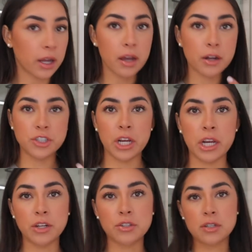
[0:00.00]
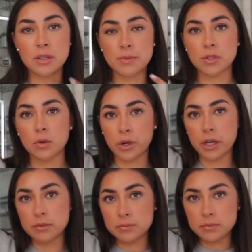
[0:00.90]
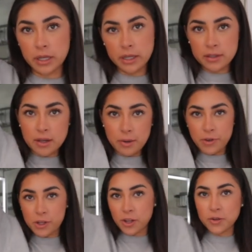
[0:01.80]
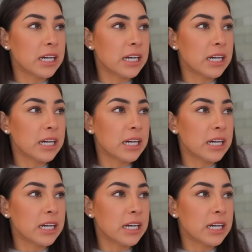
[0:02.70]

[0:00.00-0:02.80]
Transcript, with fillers: I gotta change because I'm still wearing like comfy clothes.